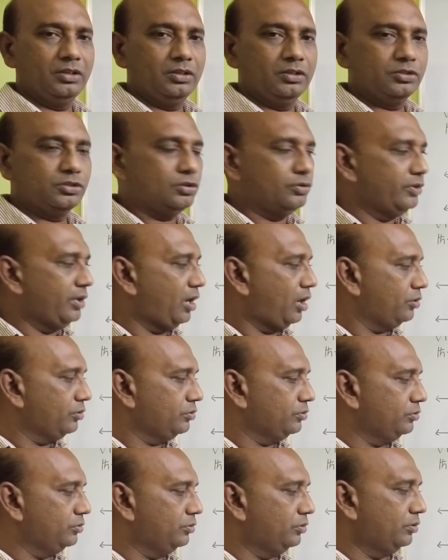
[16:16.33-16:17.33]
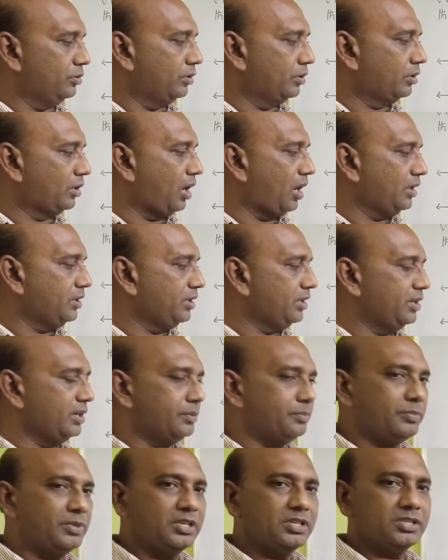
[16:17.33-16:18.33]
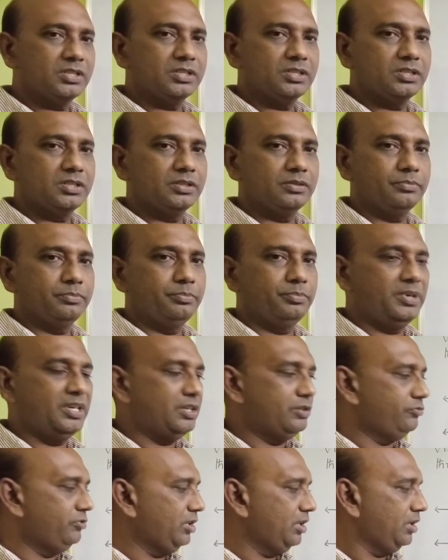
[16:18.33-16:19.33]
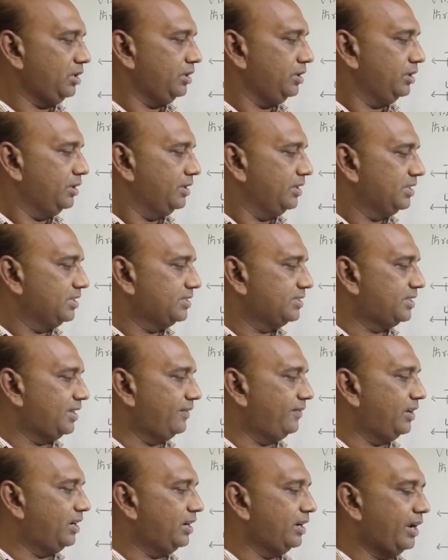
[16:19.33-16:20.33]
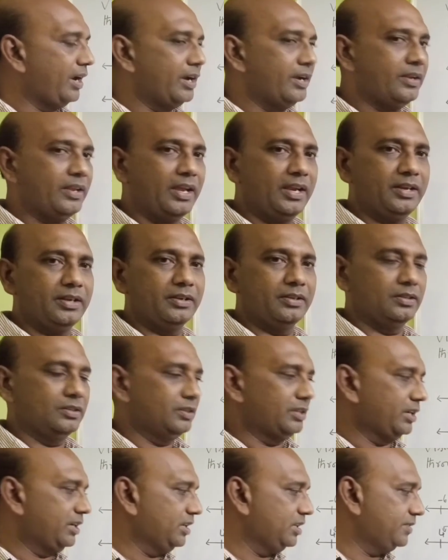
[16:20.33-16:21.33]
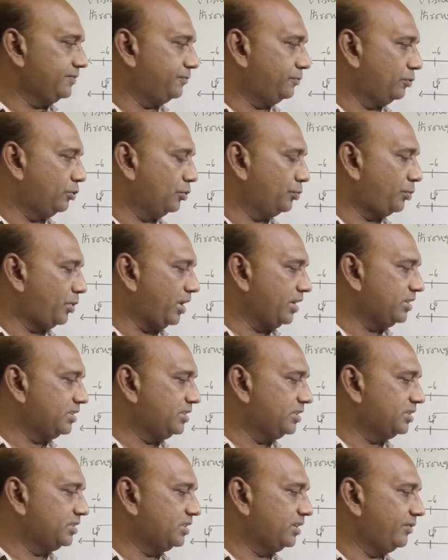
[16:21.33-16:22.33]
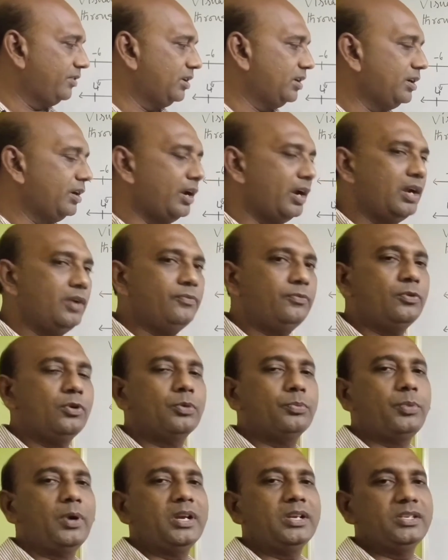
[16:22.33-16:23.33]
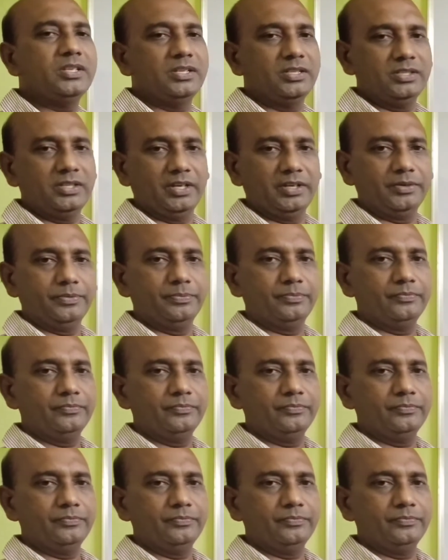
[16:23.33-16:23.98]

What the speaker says: So we have to draw the numbers between 7 and 8. That is 4.67 and 4.68.